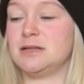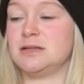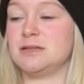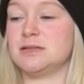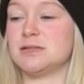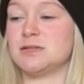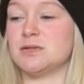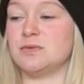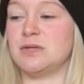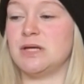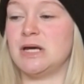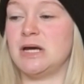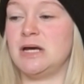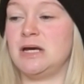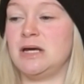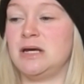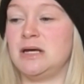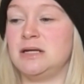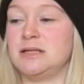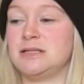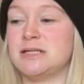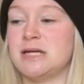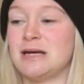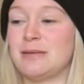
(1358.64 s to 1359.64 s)
So
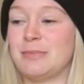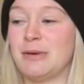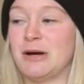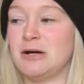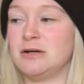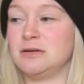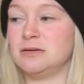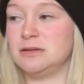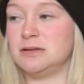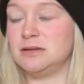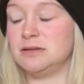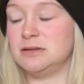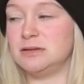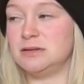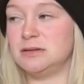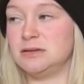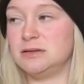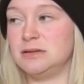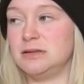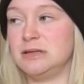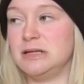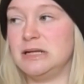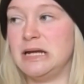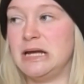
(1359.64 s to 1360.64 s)
they take about
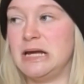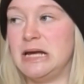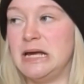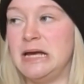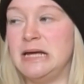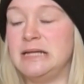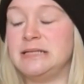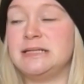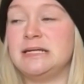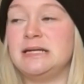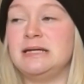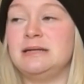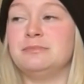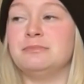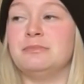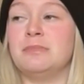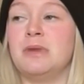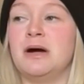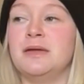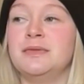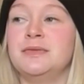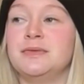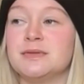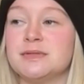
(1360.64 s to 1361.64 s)
18
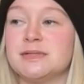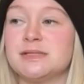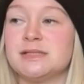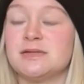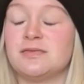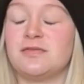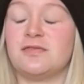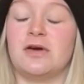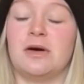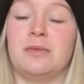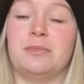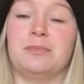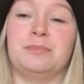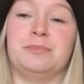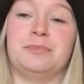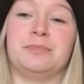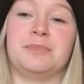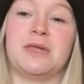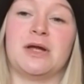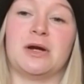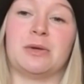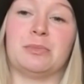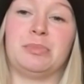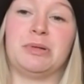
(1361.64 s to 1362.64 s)
months
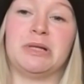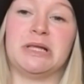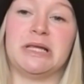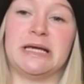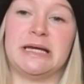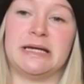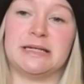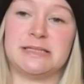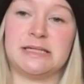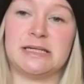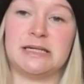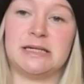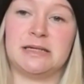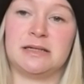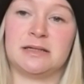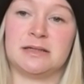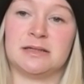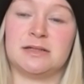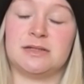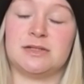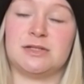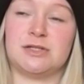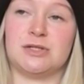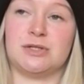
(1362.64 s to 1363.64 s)
from their
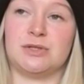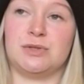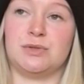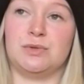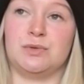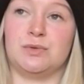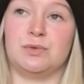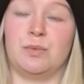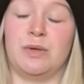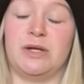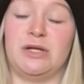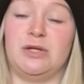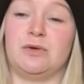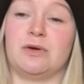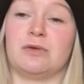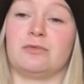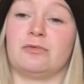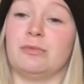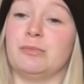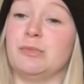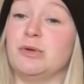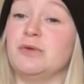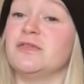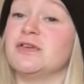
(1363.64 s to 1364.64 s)
planting to when you can
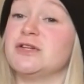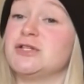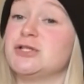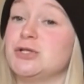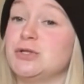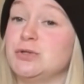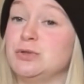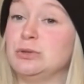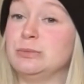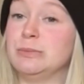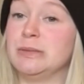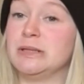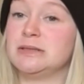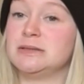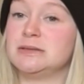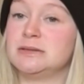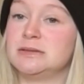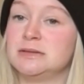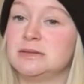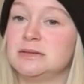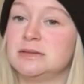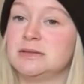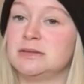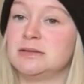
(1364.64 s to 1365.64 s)
remove a tube.
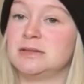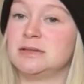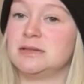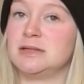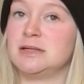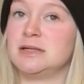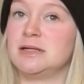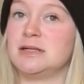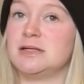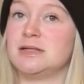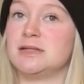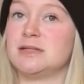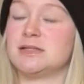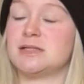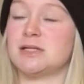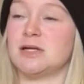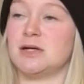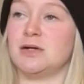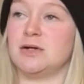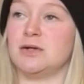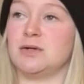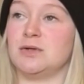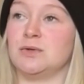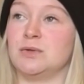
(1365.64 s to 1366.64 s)

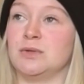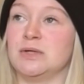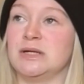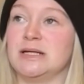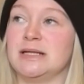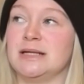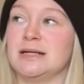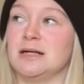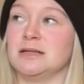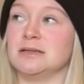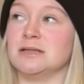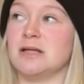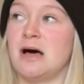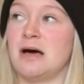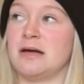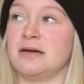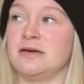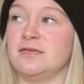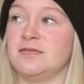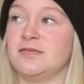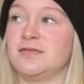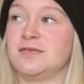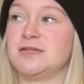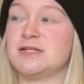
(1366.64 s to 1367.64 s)
So a lot
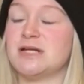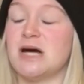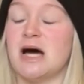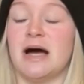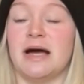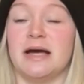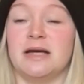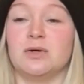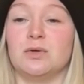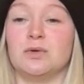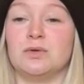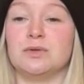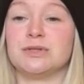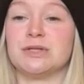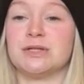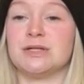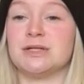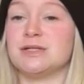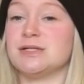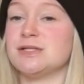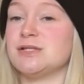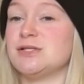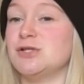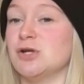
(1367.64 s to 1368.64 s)
of tide
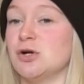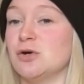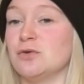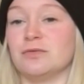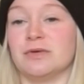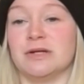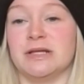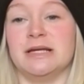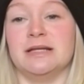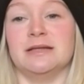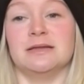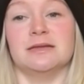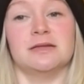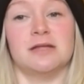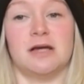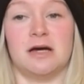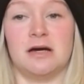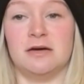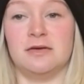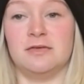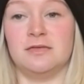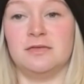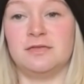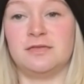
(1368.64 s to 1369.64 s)
holders don't really
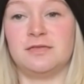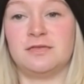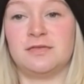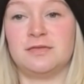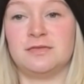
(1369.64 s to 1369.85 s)
love